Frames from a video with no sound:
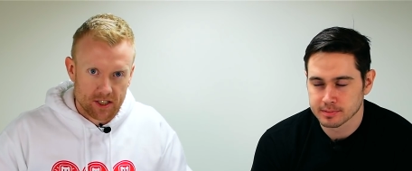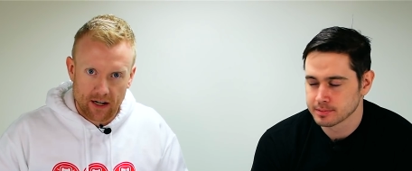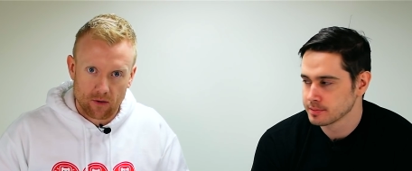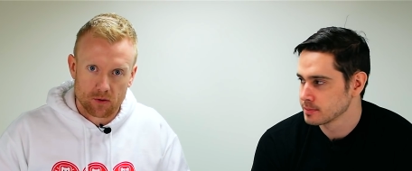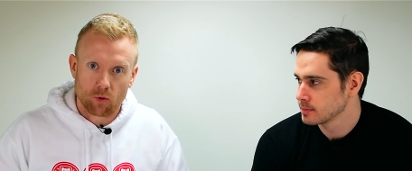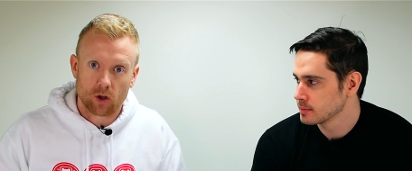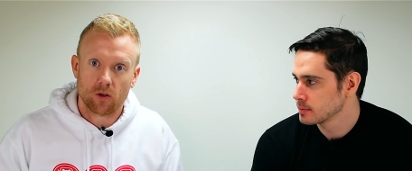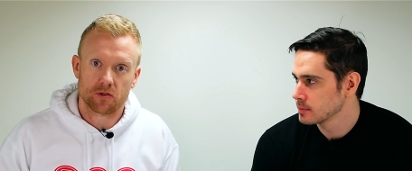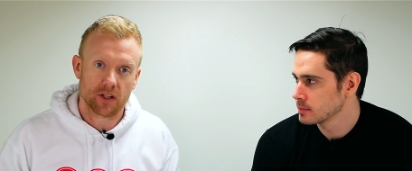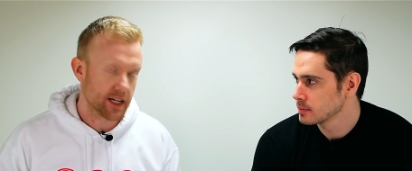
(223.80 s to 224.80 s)
Speaker 1: towers more
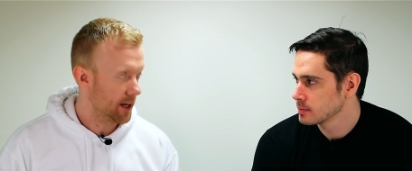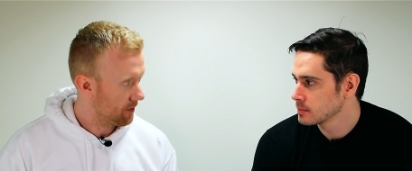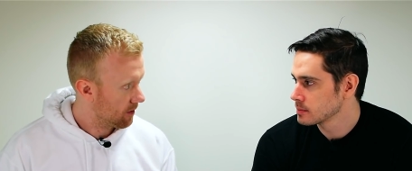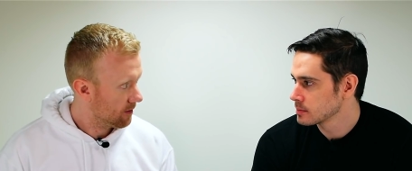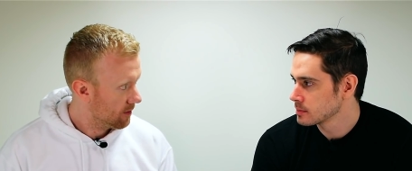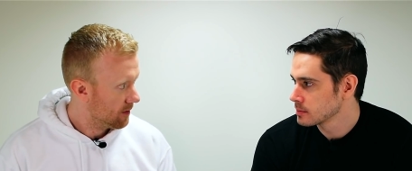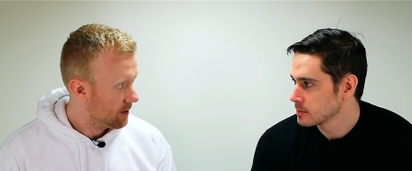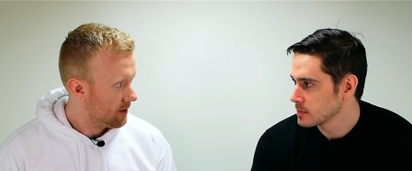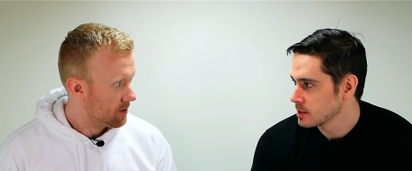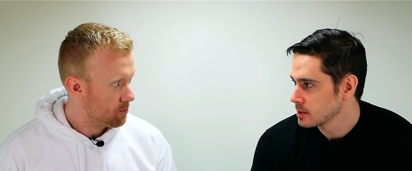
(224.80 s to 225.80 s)
closely together,
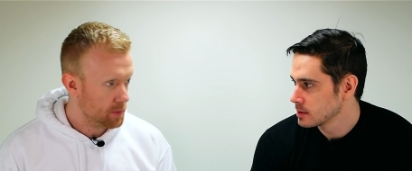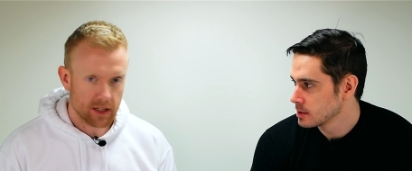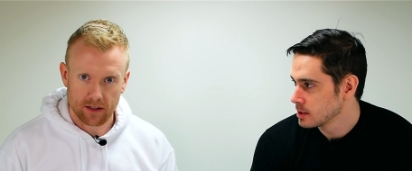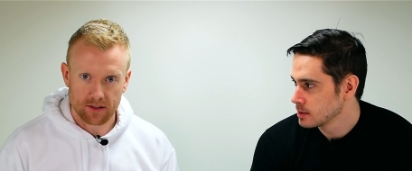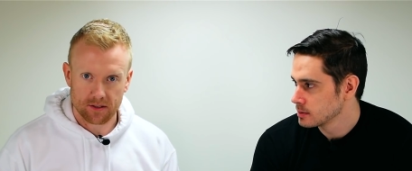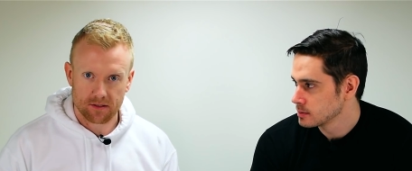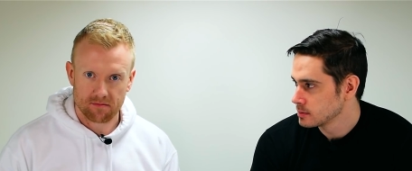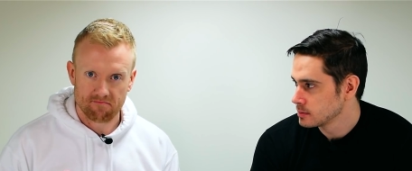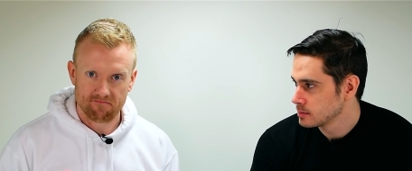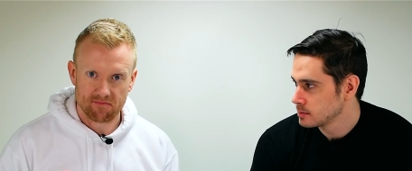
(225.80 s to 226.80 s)

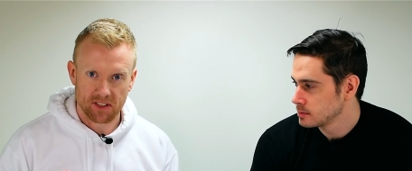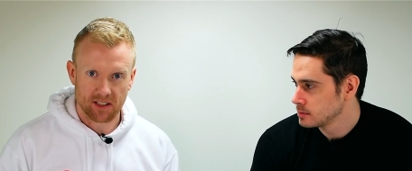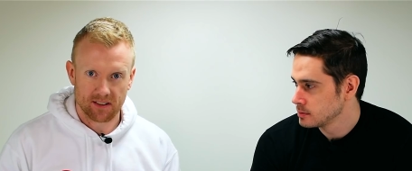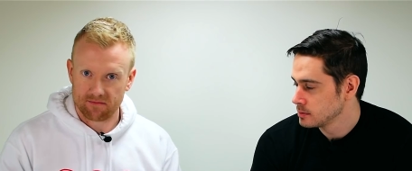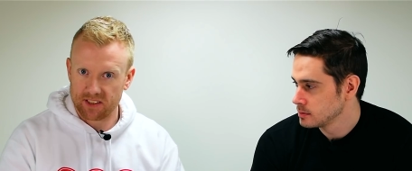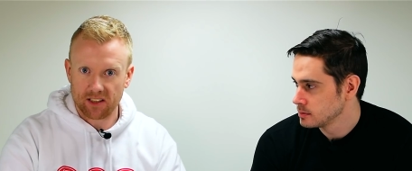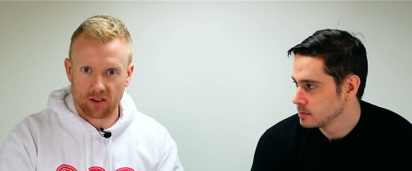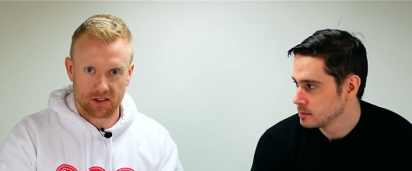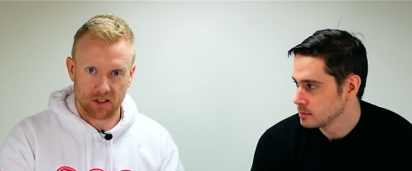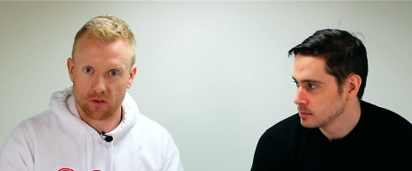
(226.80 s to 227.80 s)
because the
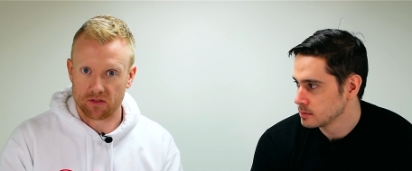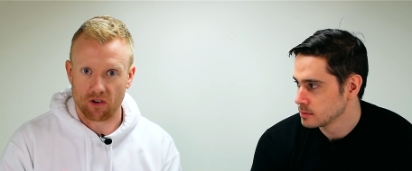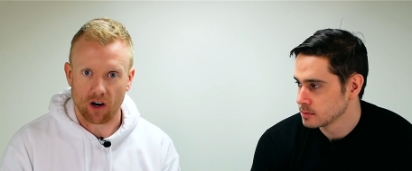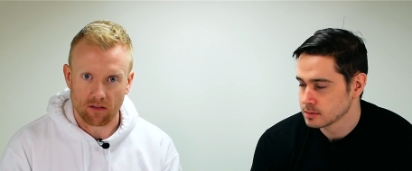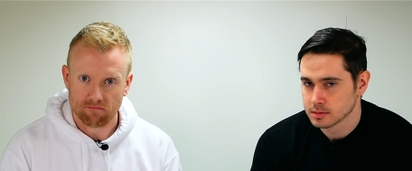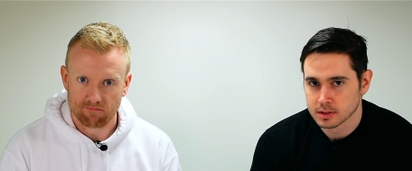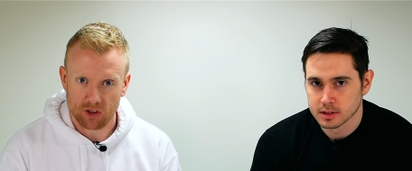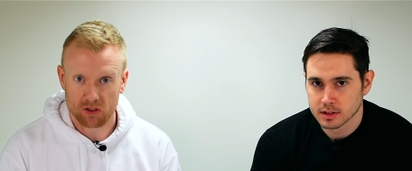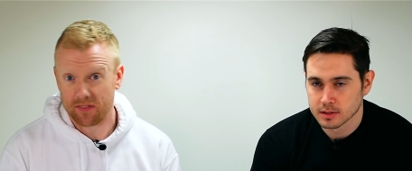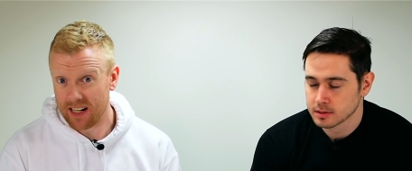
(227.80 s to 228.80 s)
signal doesn't go as far.
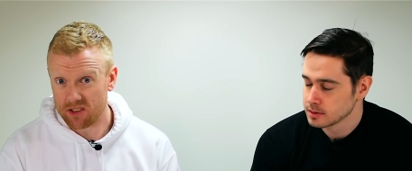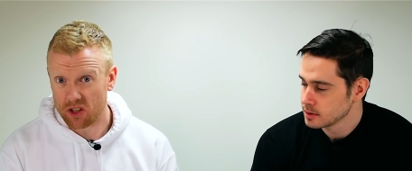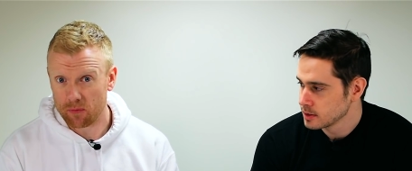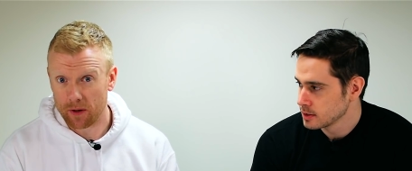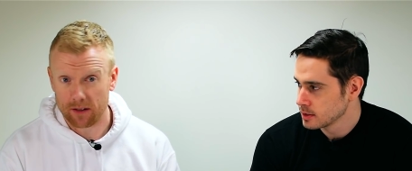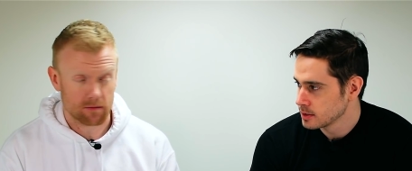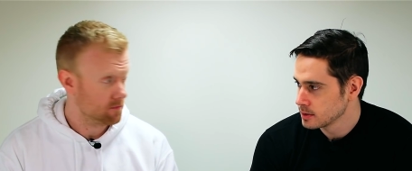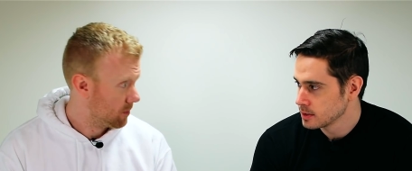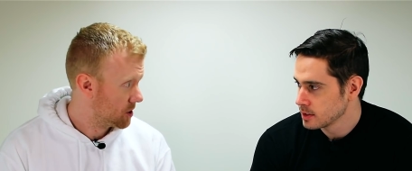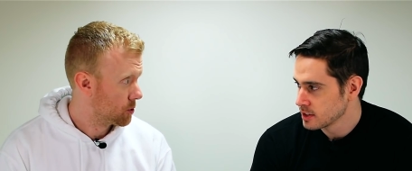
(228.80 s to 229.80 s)
So it's faster, but
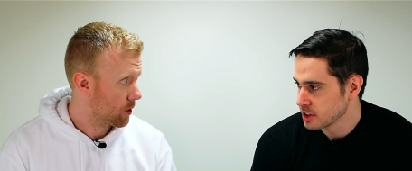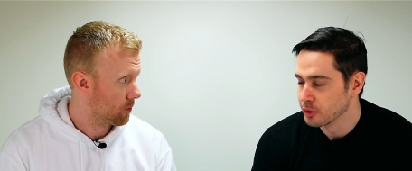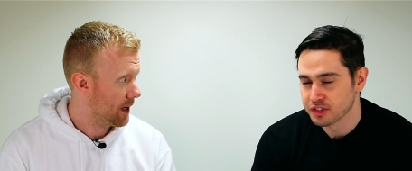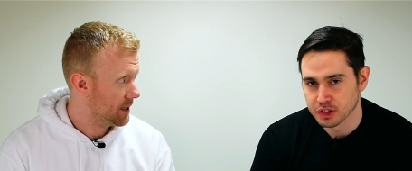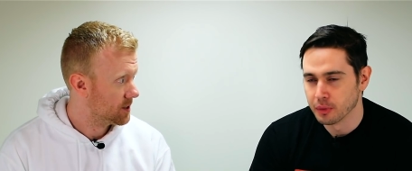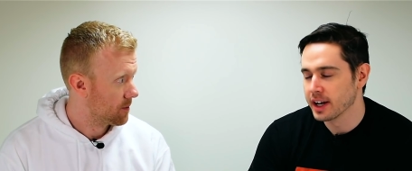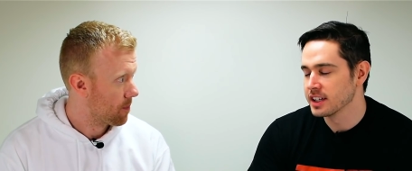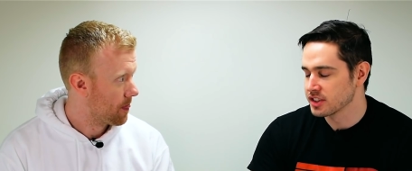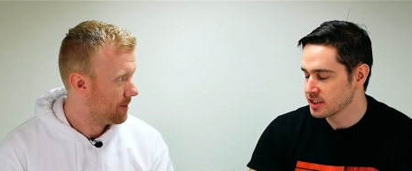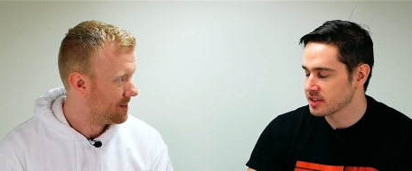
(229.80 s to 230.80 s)
Speaker 2: much shorter. So the, so the
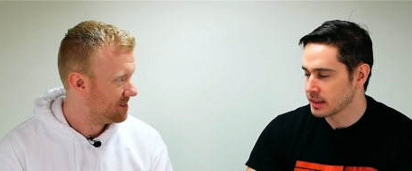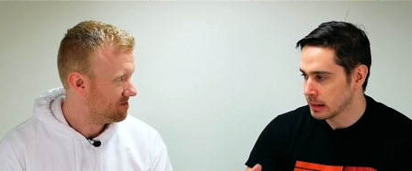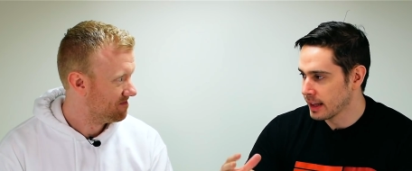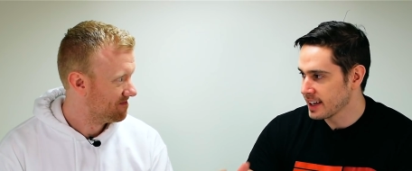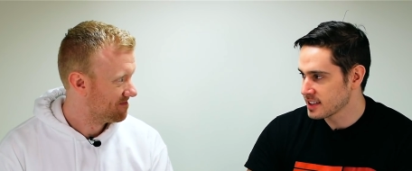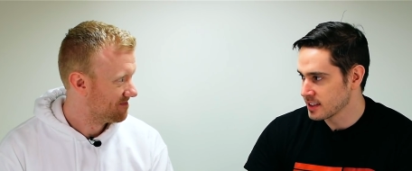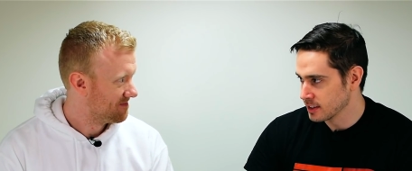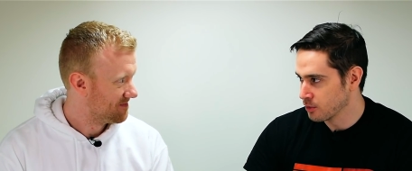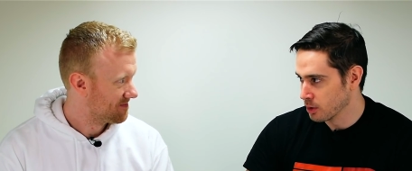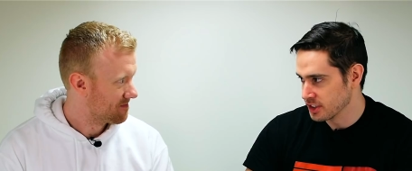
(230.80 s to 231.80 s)
range is less than
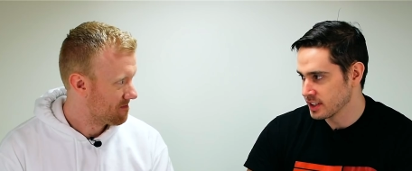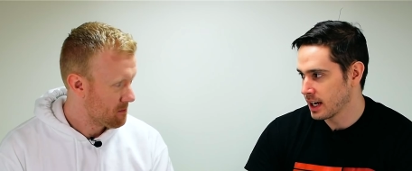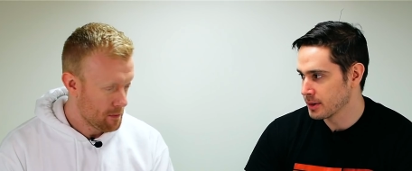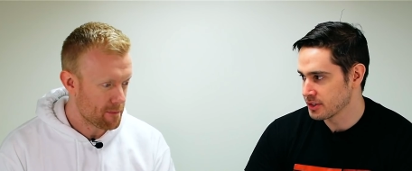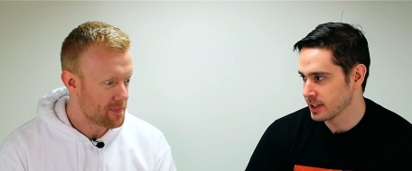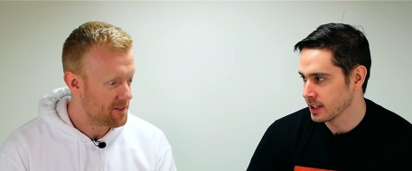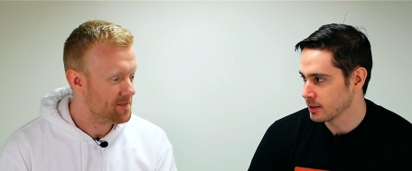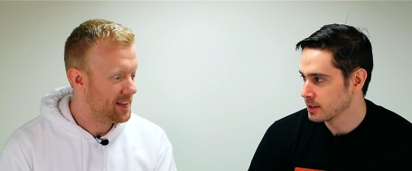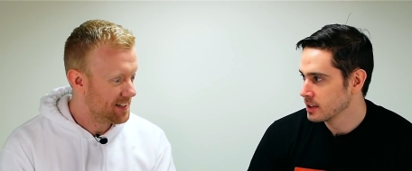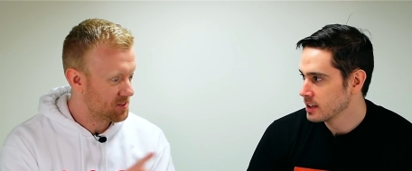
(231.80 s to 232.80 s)
the 4G towers right now.
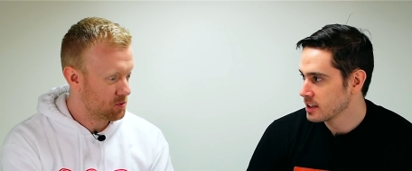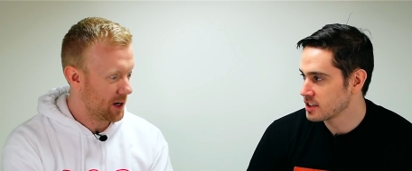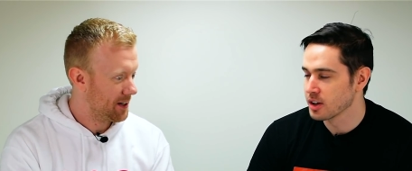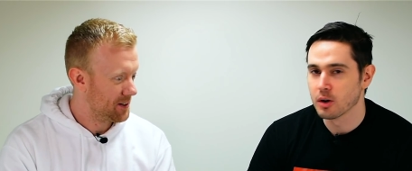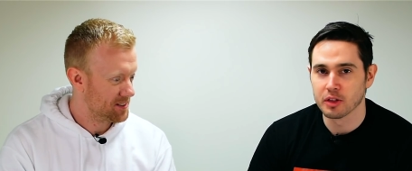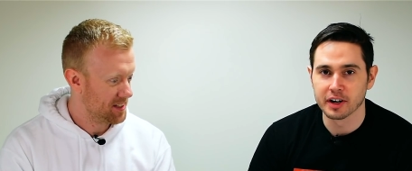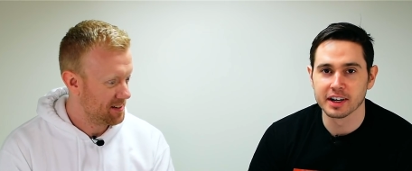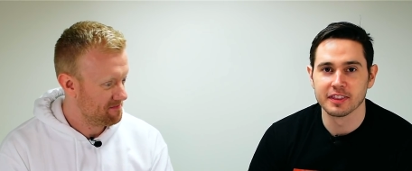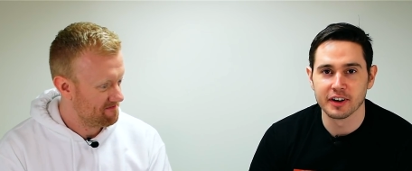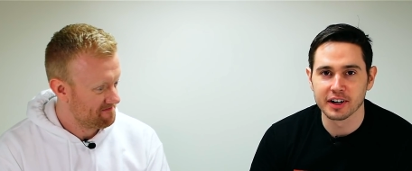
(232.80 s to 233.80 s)
That's so they're
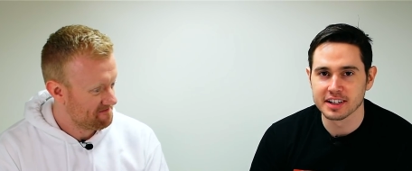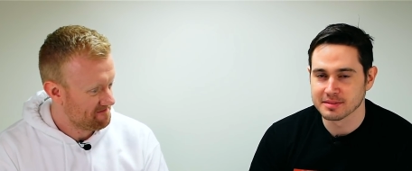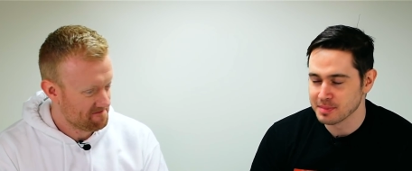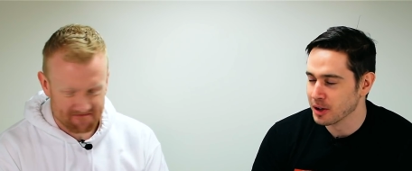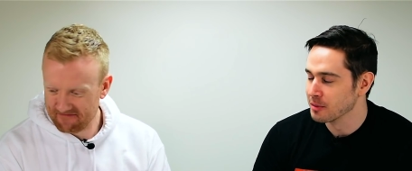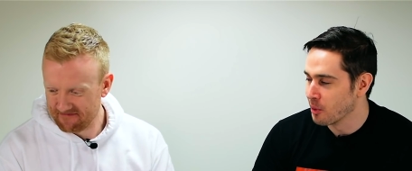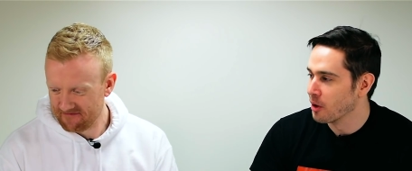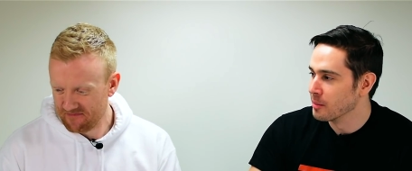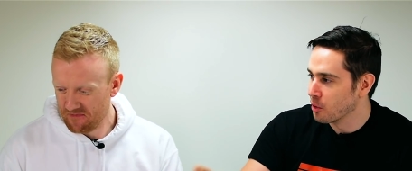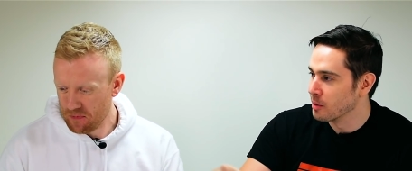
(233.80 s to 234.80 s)
gonna they're gonna build
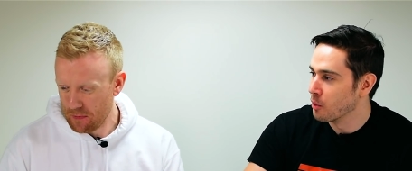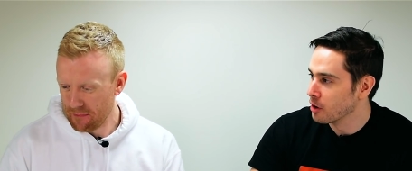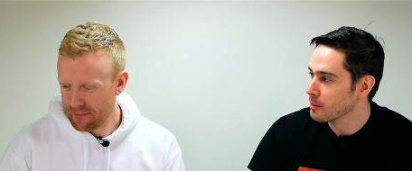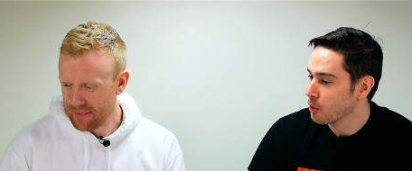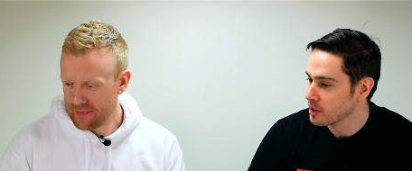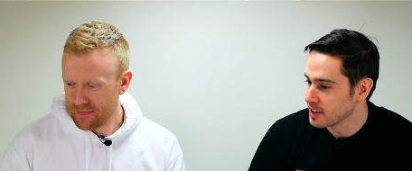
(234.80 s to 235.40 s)
more and more and more and more